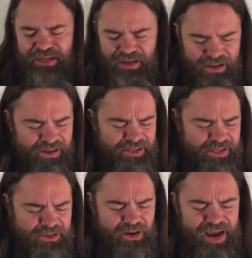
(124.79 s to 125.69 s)
oh,
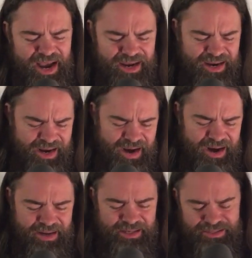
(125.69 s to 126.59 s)
your
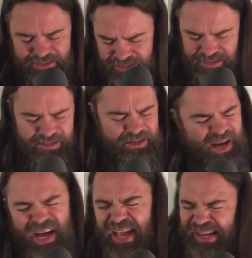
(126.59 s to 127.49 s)
grace.
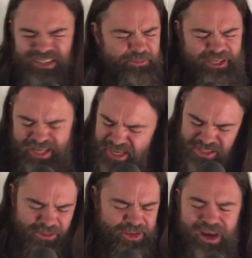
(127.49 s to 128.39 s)
It's
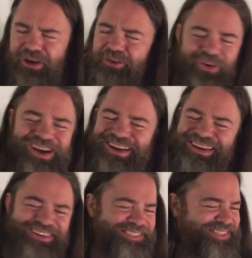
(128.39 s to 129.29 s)
because of your
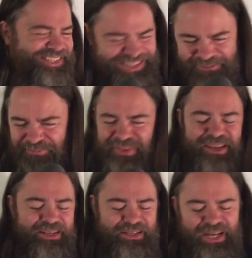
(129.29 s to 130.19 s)
grace,
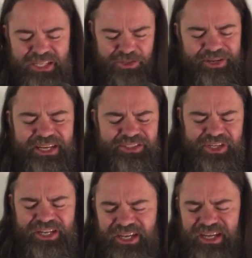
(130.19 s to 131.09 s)
sweet
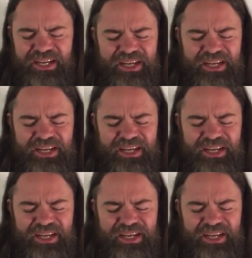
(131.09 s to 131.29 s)
Jesus.